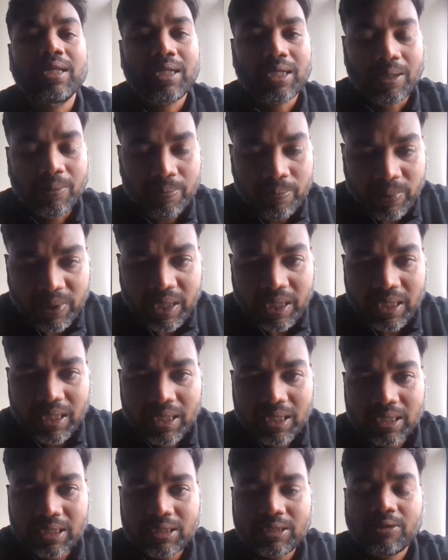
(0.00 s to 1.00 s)

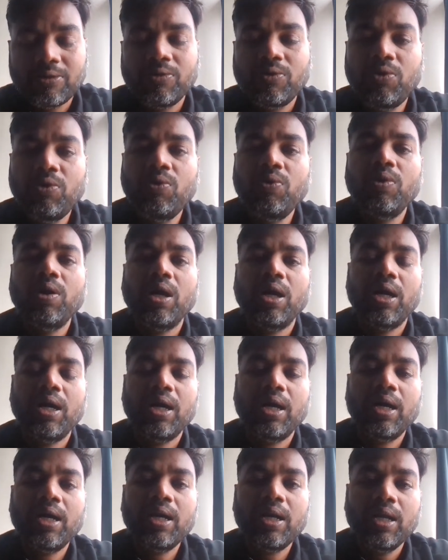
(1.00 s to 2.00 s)
companies who
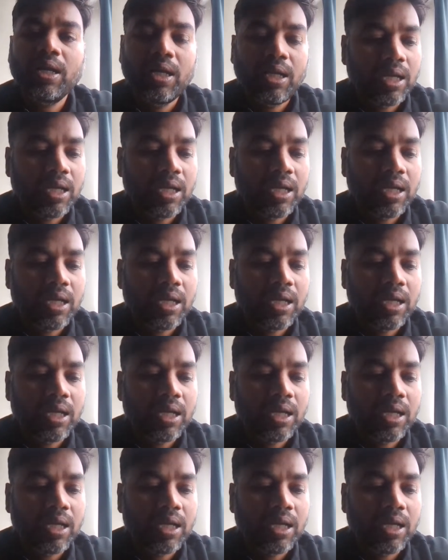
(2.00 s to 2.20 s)
are